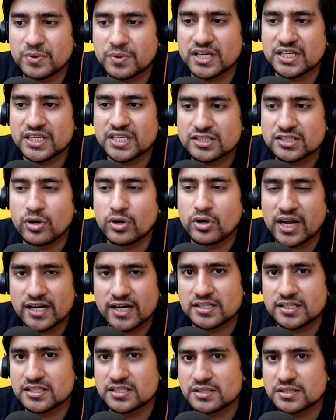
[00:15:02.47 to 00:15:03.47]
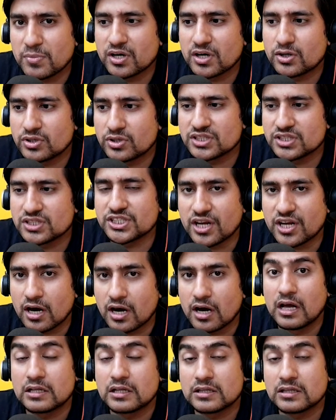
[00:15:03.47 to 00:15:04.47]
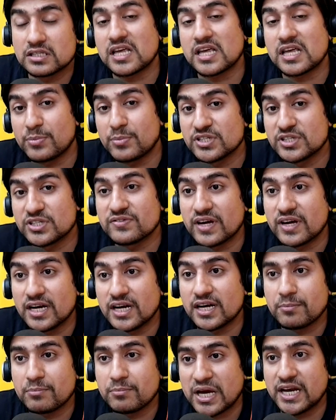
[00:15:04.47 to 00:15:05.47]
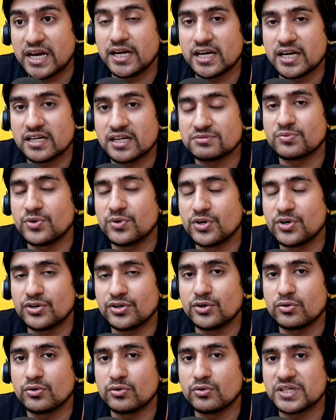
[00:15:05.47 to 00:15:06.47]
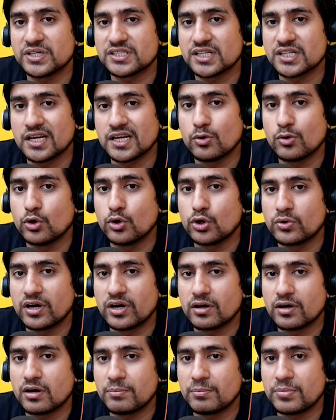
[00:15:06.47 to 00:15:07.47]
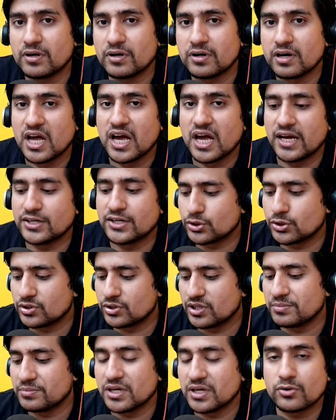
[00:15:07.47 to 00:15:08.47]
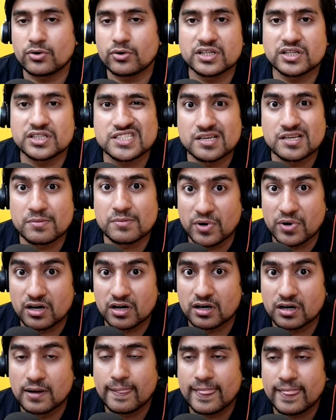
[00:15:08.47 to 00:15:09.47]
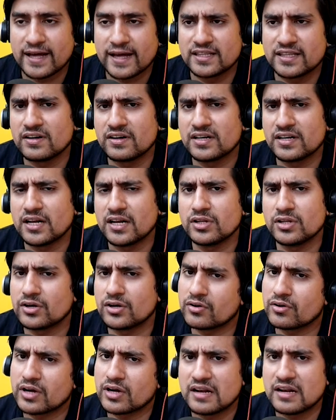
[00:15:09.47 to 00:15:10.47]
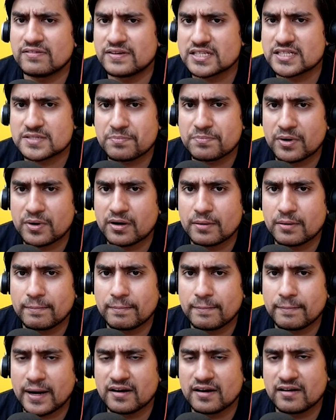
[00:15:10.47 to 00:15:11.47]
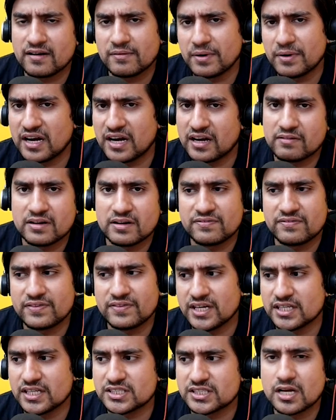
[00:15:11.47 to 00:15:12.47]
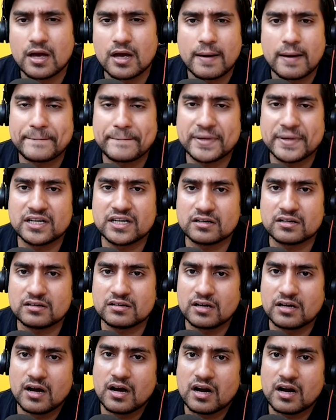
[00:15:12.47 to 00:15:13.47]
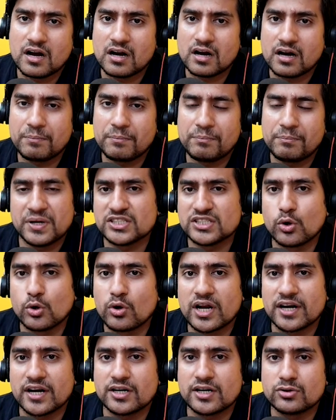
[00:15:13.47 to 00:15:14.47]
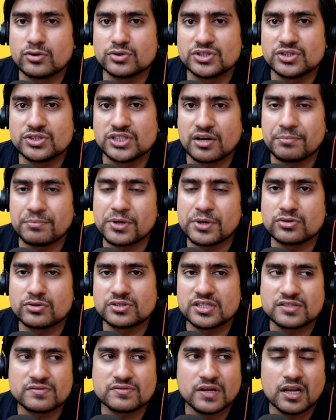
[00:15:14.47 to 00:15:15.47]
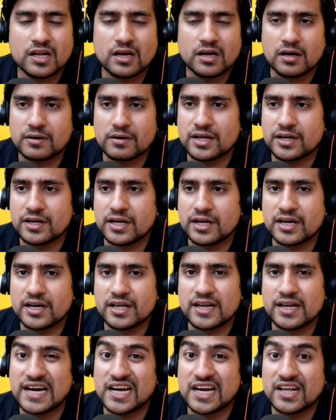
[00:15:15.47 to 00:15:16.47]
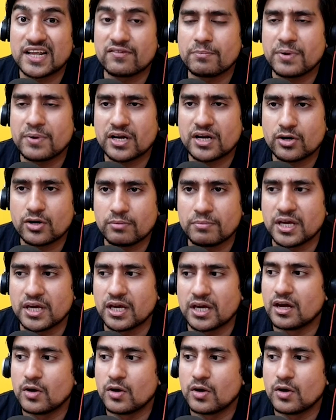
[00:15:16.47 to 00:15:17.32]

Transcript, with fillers: Please don't add this bug to the Jira. This happens very many times where you basically go to a developer and show them that okay, this is a bug, and they will tell you that okay, I'll fix, I'll I will fix, but uh, uh, please don't add it to Jira because this will uh, create a negative impact on me.